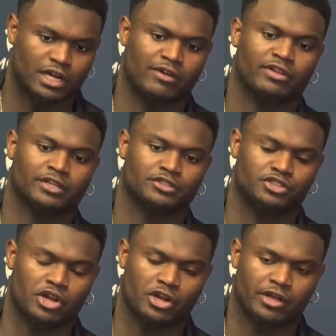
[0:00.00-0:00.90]
have liked the
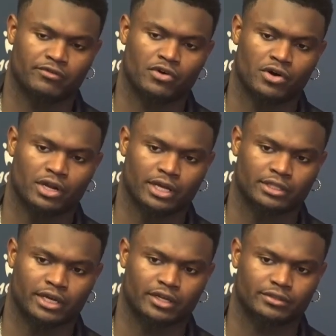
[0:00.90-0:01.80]
journey to have gone
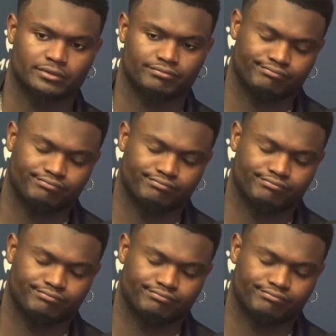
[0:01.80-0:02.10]
like that?